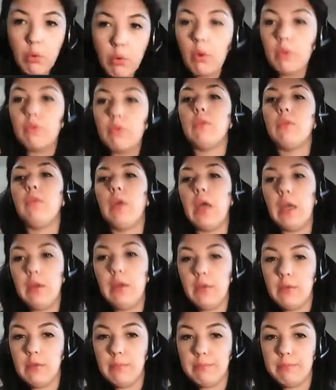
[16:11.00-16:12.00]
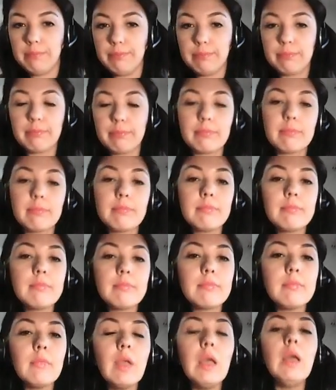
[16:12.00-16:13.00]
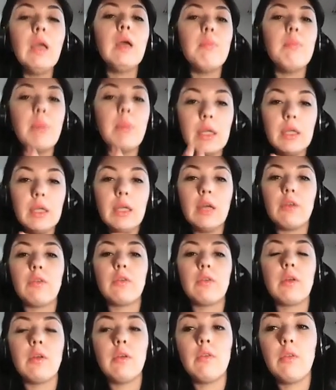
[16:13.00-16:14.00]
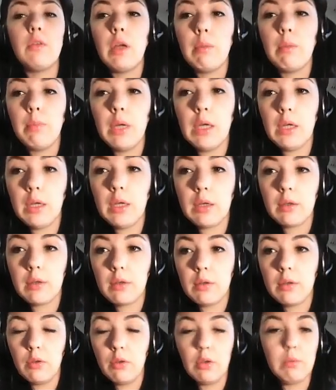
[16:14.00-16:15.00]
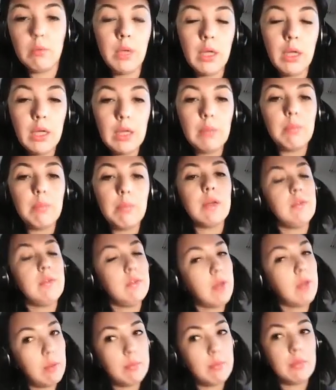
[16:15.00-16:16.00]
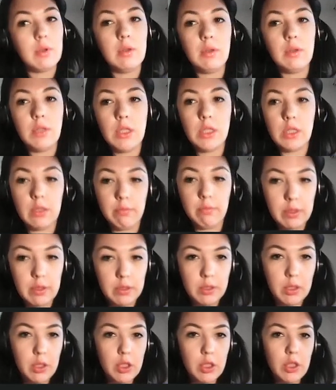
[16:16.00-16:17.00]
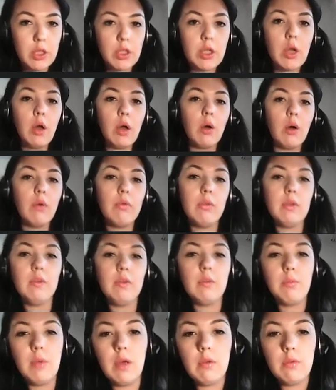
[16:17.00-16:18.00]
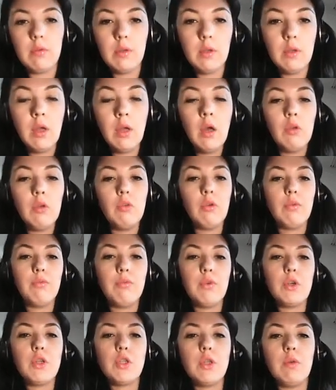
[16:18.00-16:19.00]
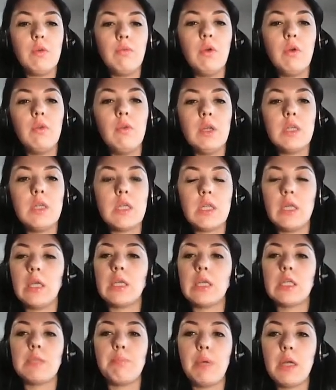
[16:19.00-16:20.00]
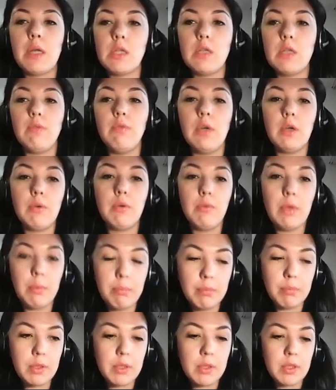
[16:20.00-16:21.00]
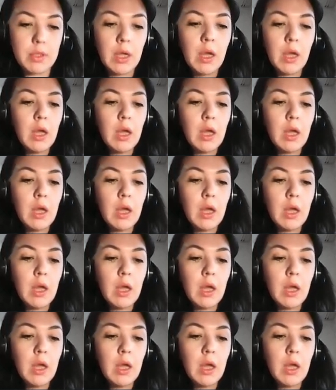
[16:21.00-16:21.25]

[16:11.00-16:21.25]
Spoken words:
all the sides. But yes, there are many, not many, but some disadvantages of this method. So first of all, that is expensive equipment.